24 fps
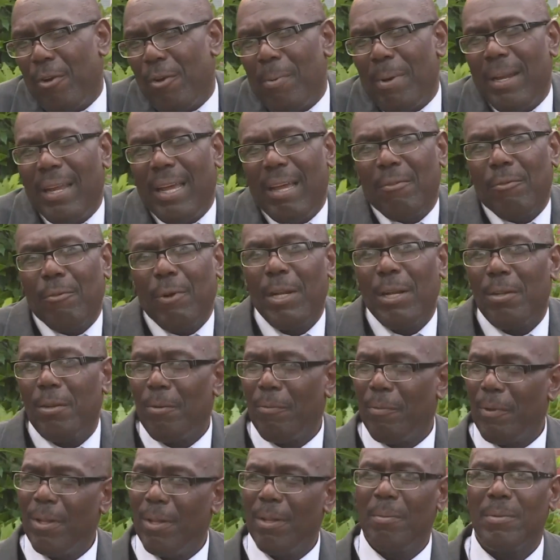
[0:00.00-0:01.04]
everybody has the right to
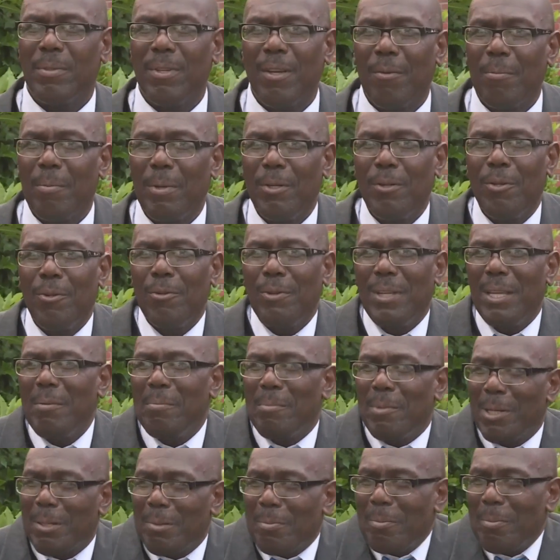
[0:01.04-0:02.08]
defend themselves, but you don't
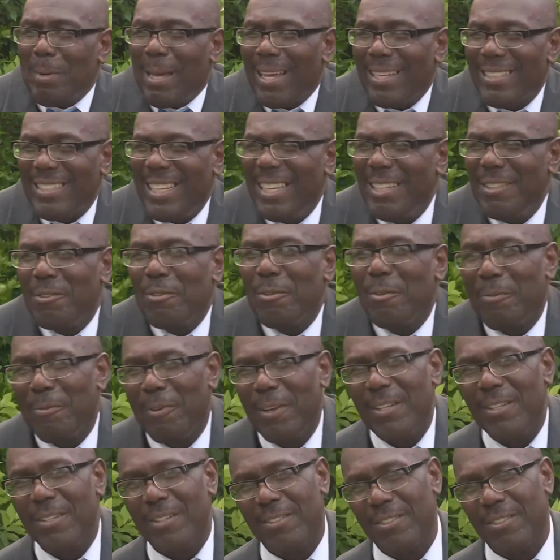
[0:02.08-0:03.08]
need multiple magazines to defend